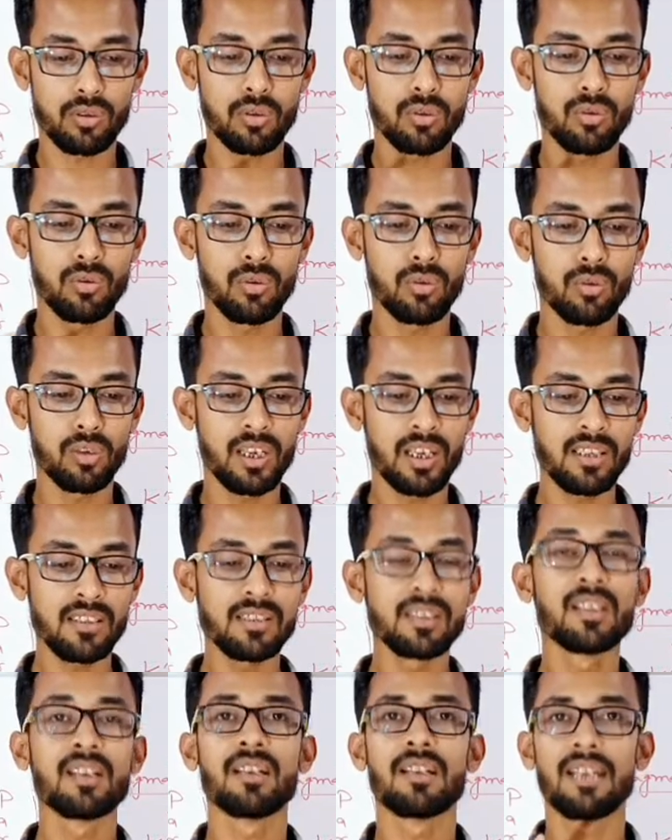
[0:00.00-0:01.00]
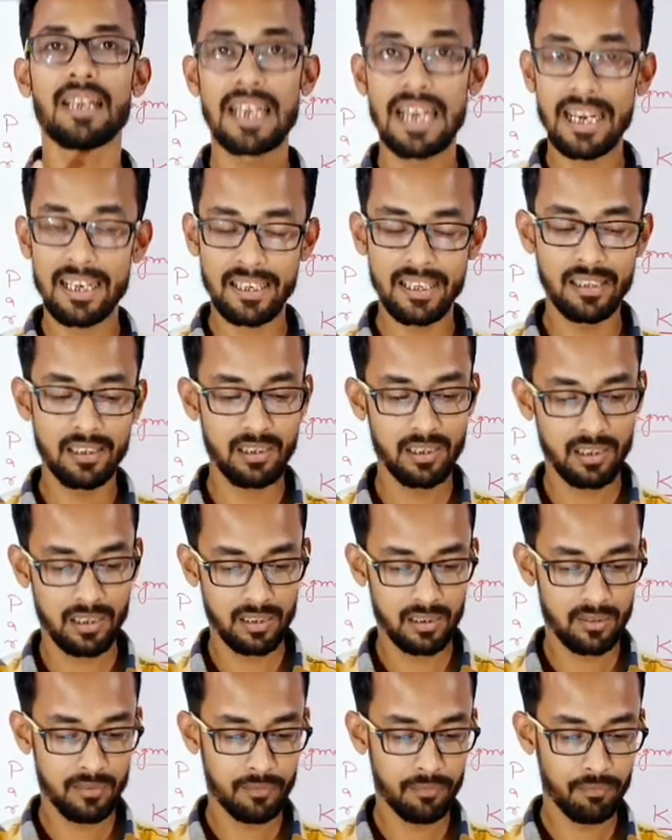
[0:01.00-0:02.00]
known as larynx.
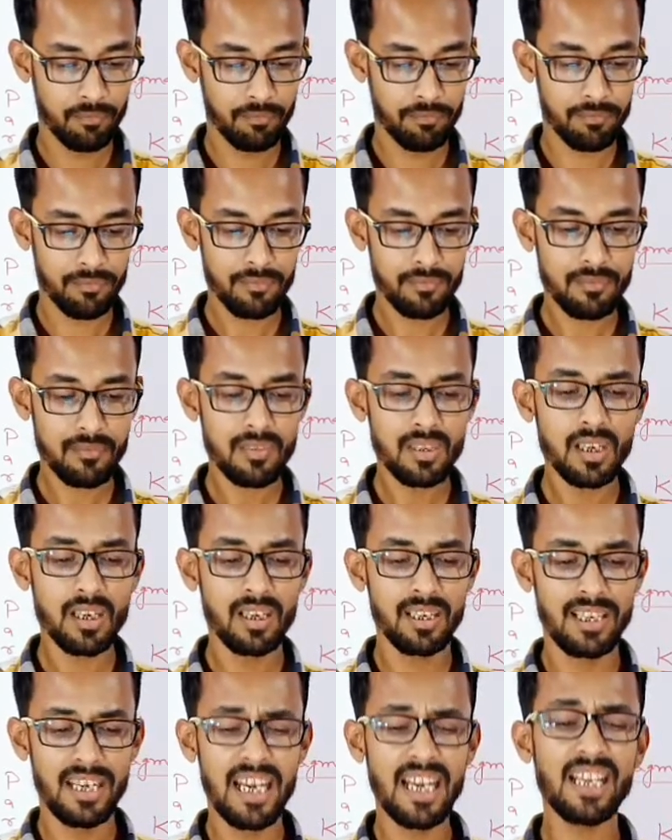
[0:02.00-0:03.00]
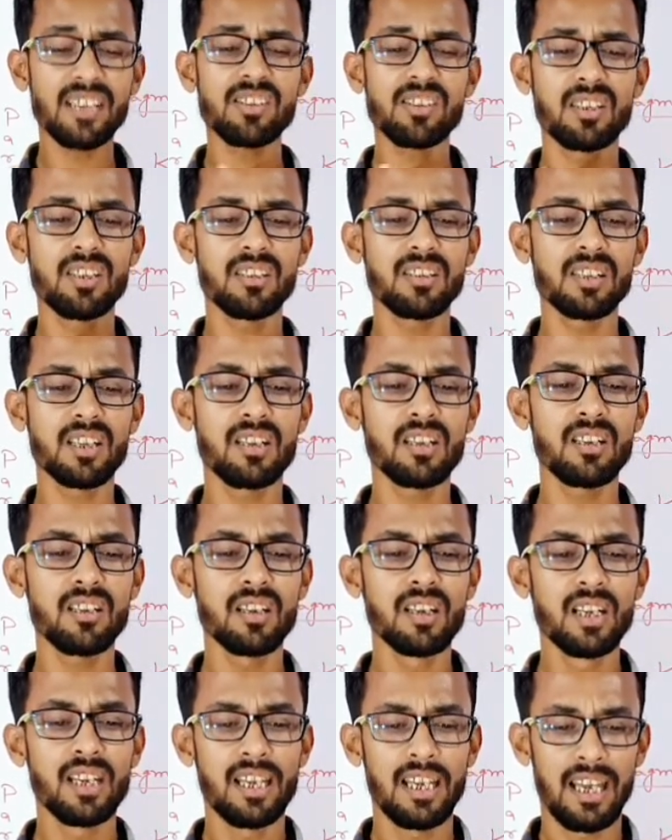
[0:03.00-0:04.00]
Dash is an
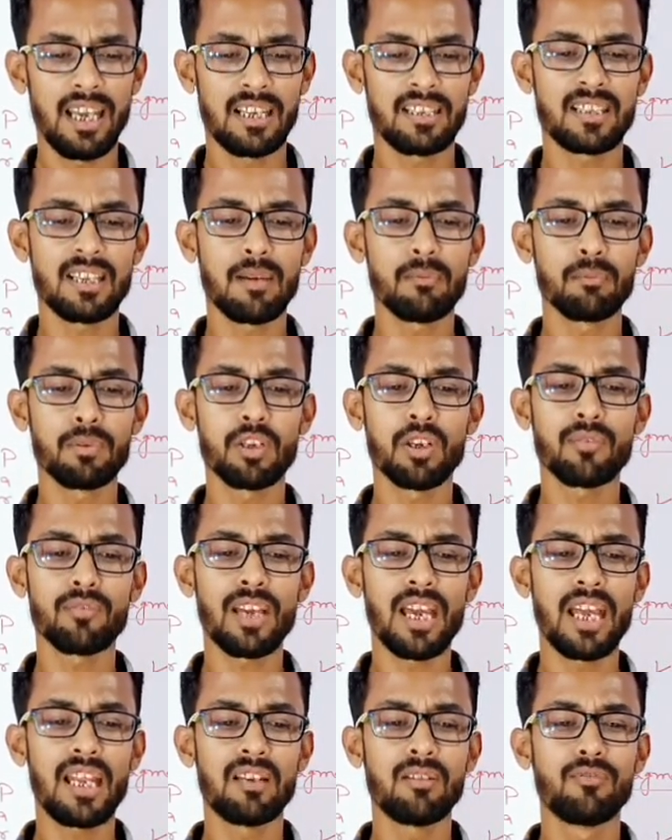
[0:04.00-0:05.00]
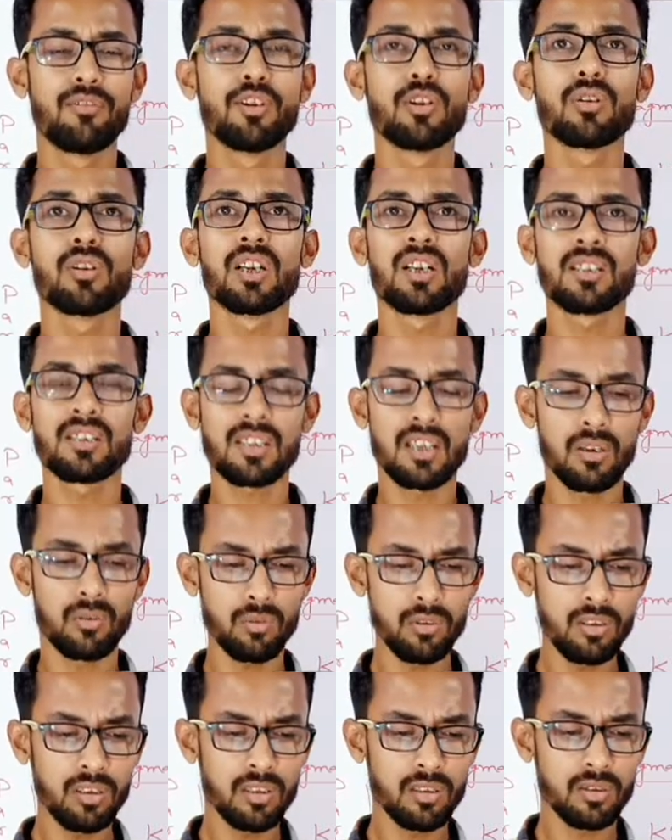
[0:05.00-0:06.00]
example of alveolar
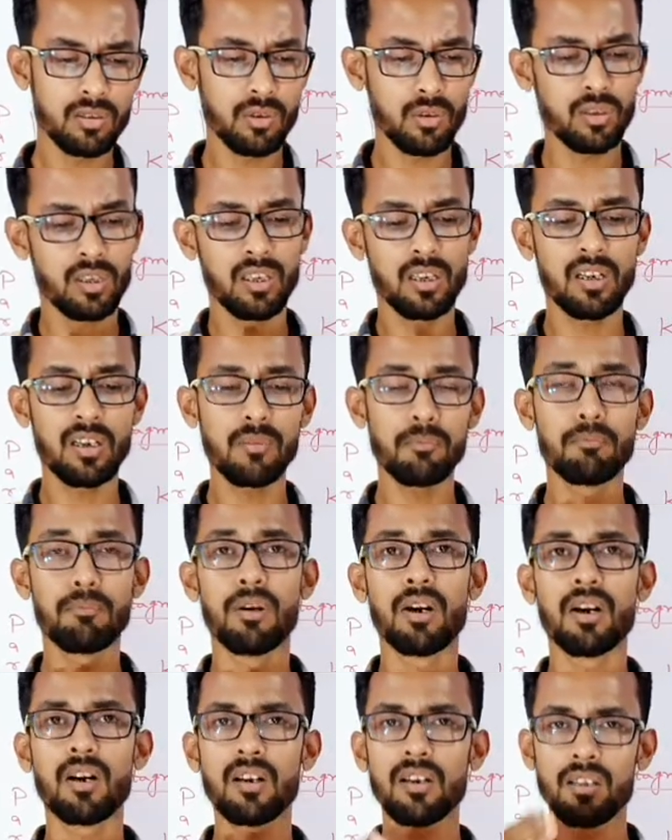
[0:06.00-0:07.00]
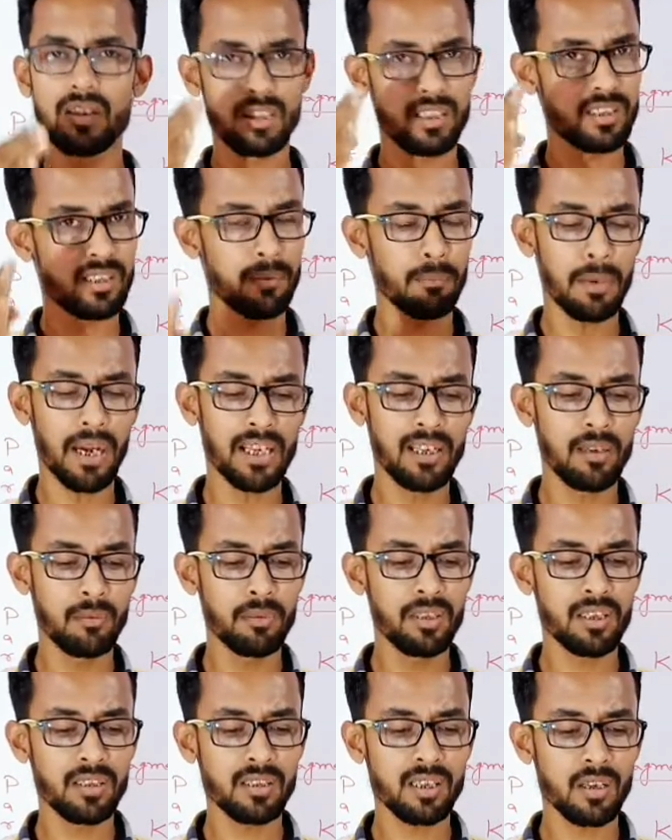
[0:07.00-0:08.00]
sound. So here B is a
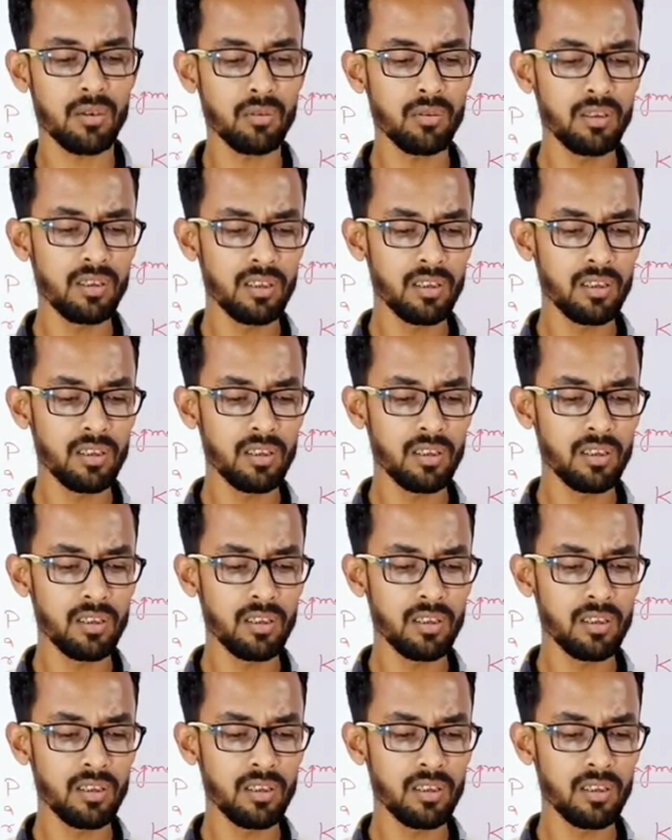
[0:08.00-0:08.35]
bilabial sound,